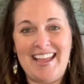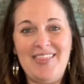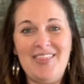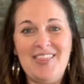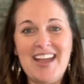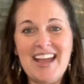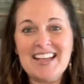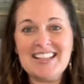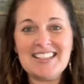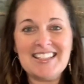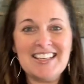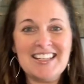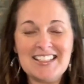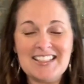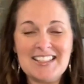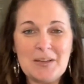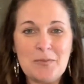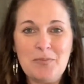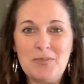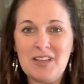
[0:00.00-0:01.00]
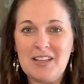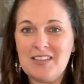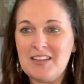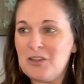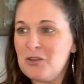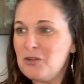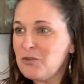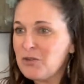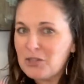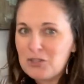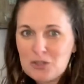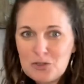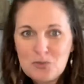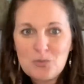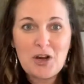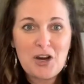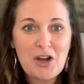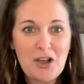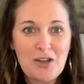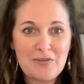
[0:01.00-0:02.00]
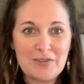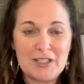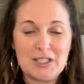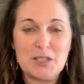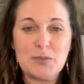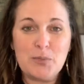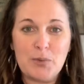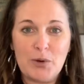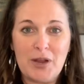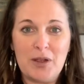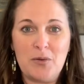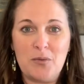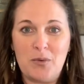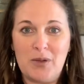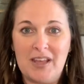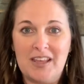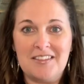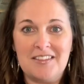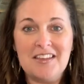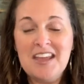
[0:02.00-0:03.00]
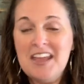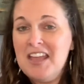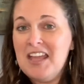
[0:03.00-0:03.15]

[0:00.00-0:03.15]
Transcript: And that's not something that you can just run off and sprint with